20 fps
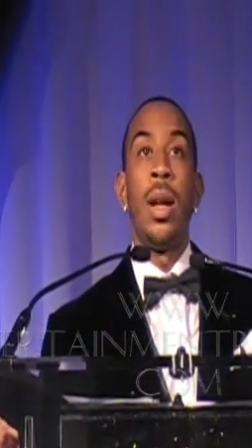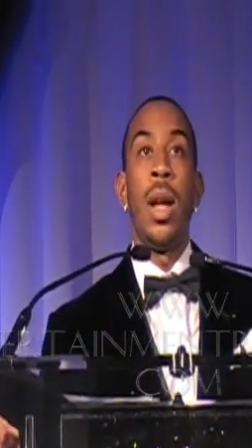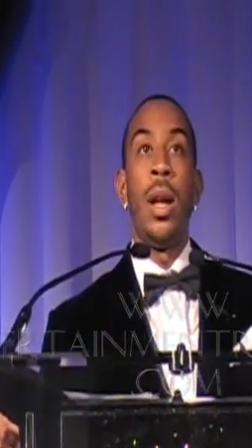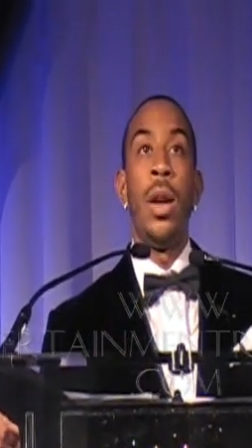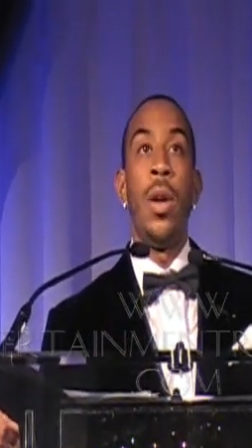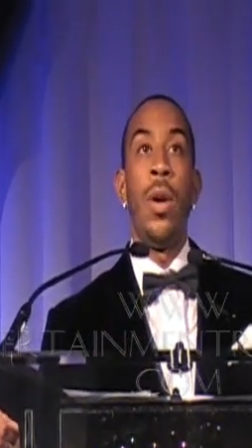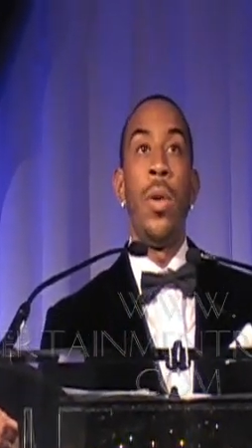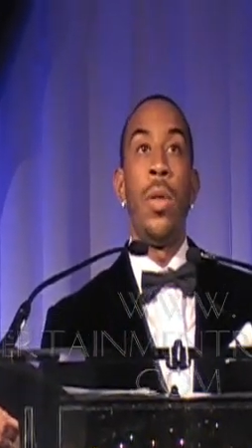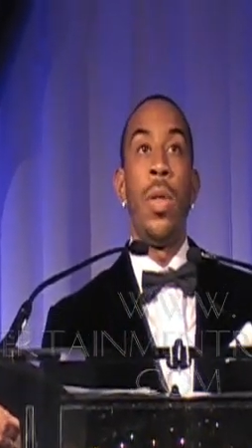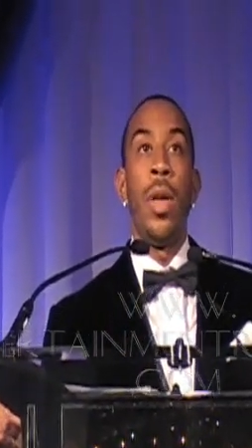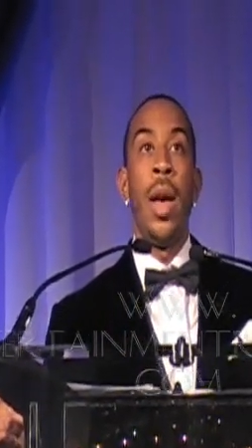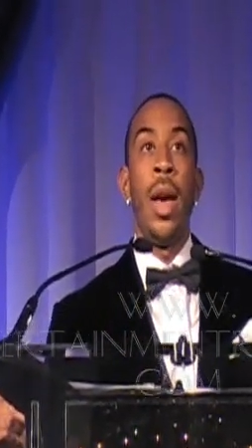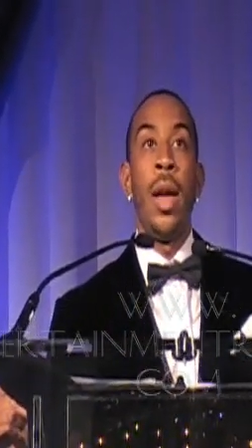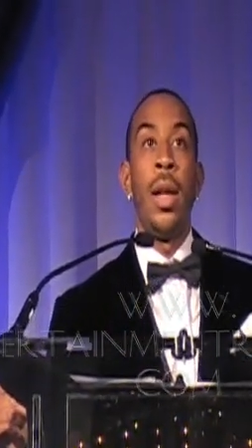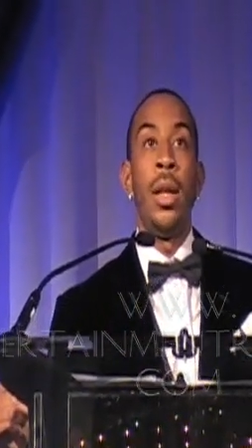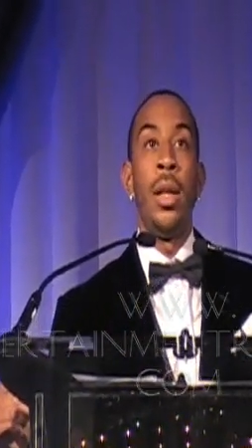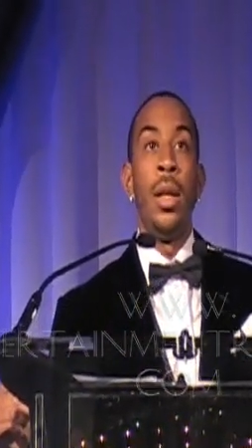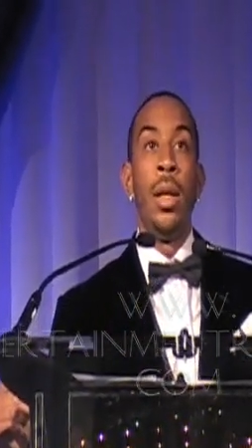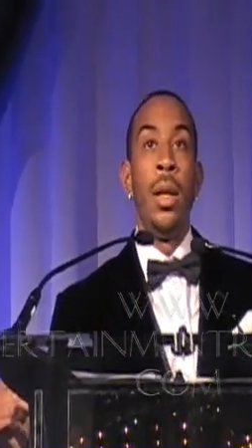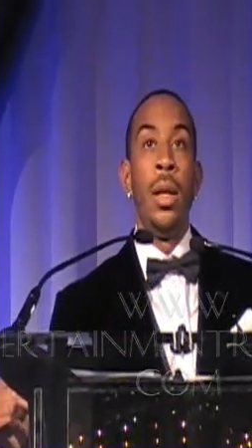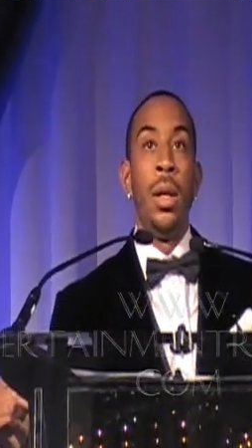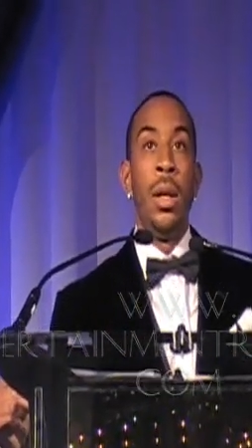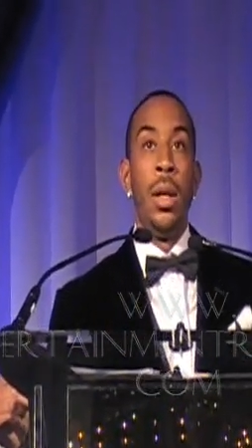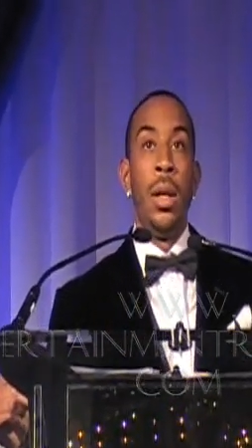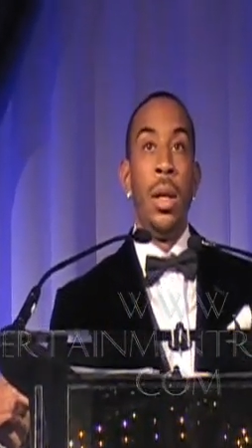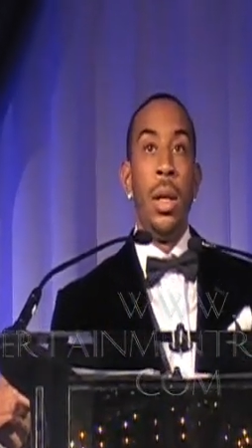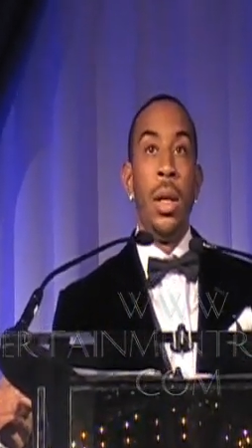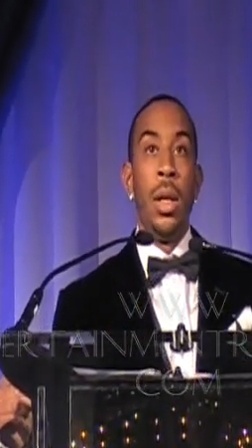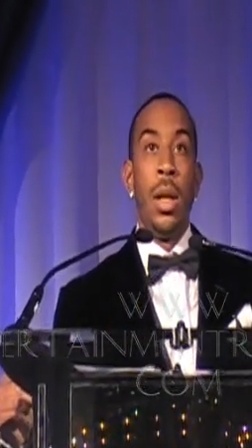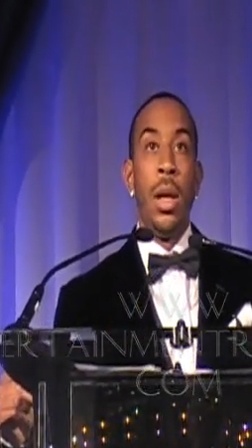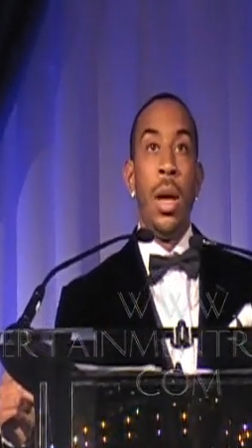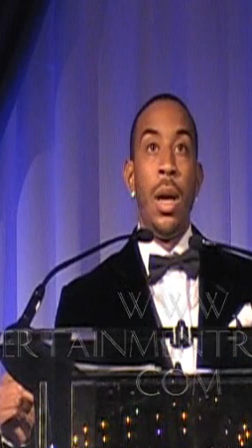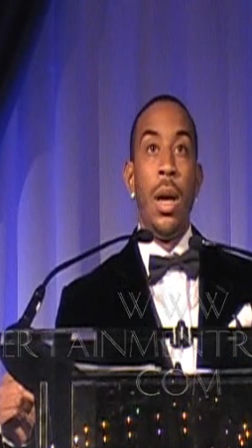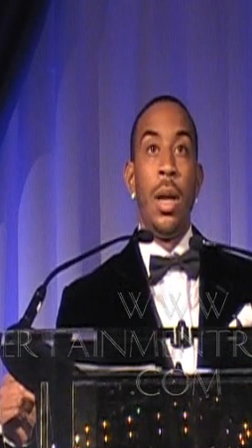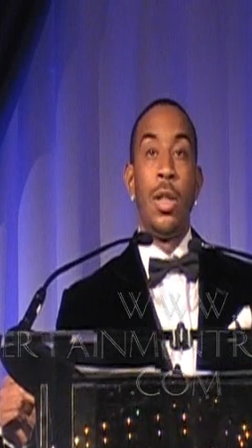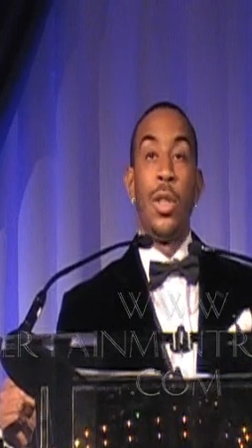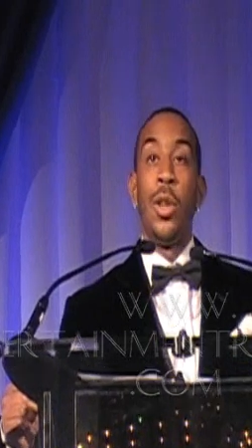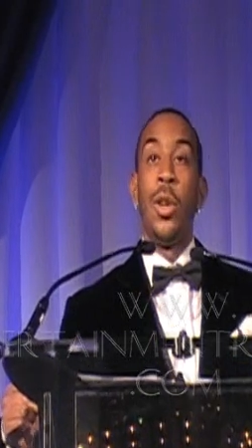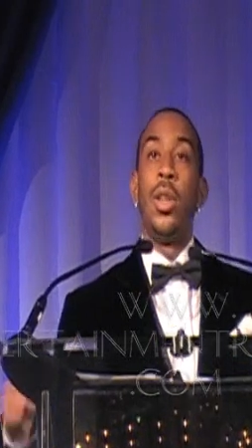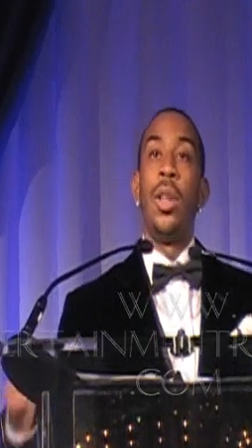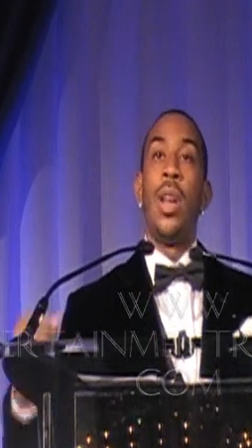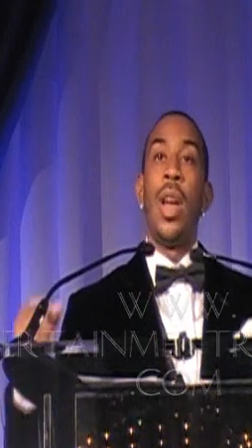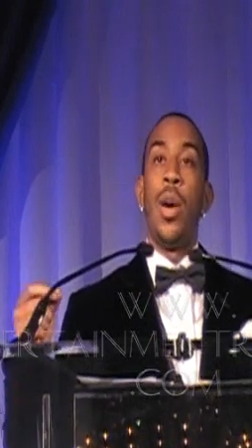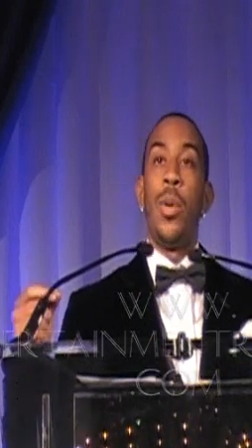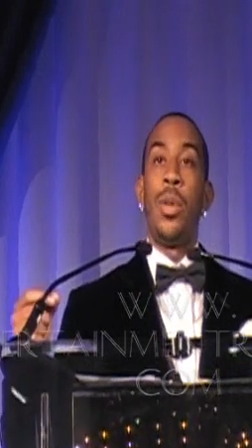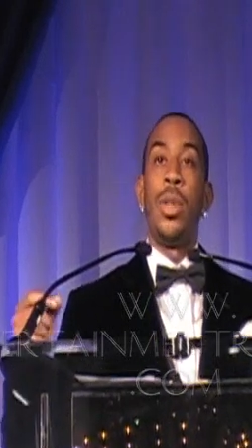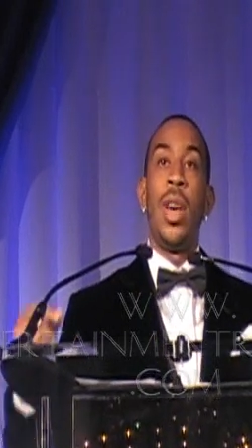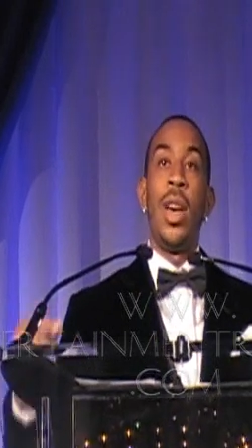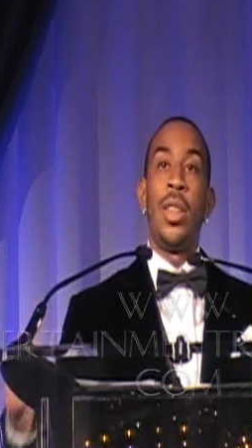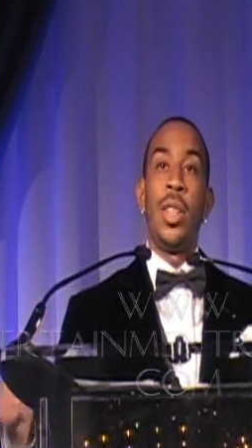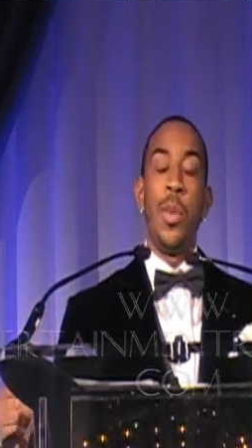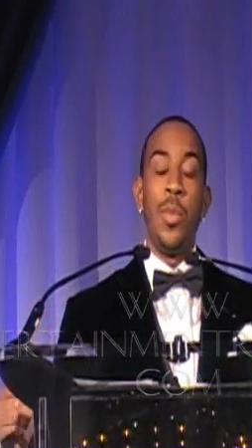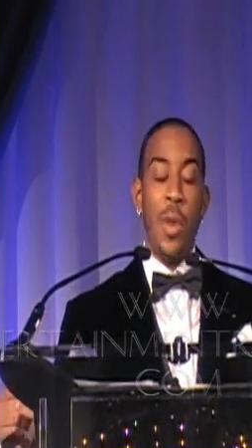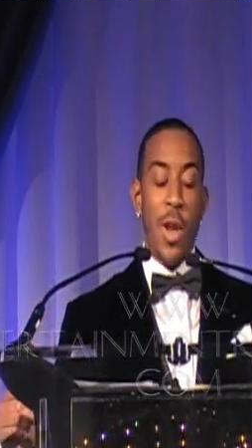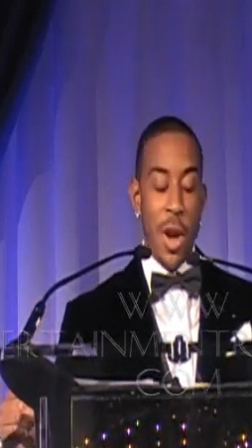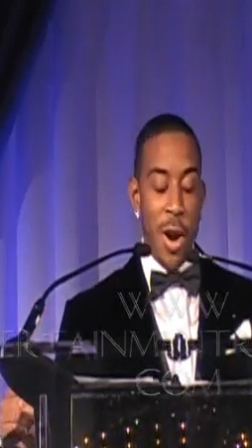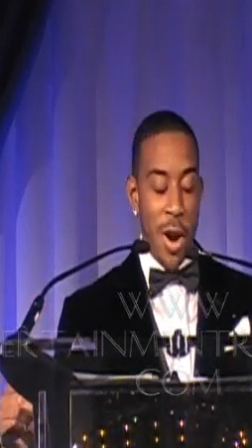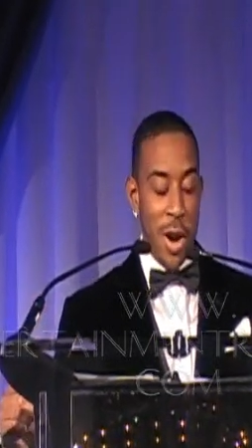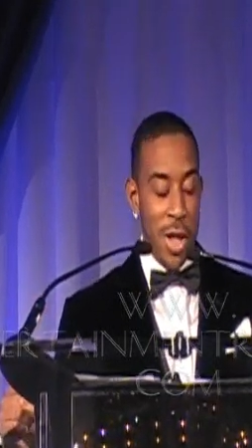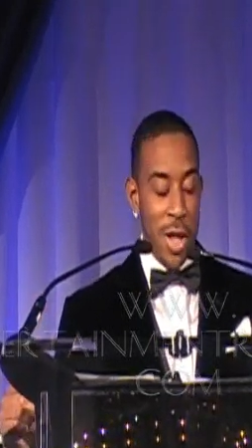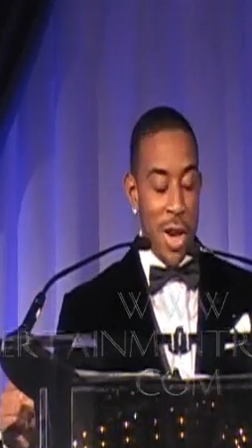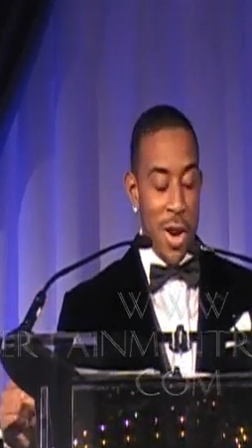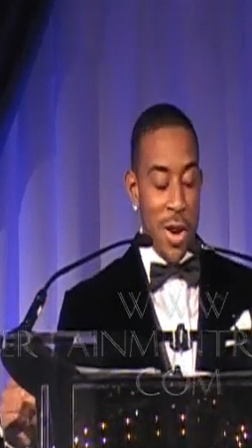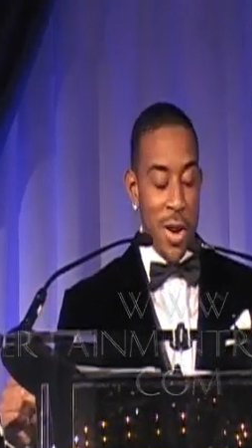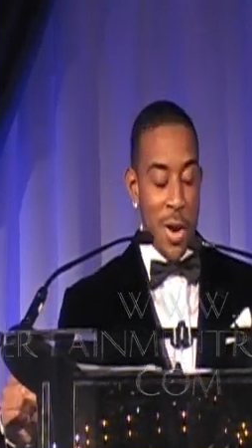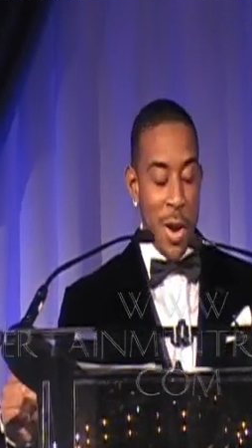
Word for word: And I know that uh, Soledad was asking me earlier,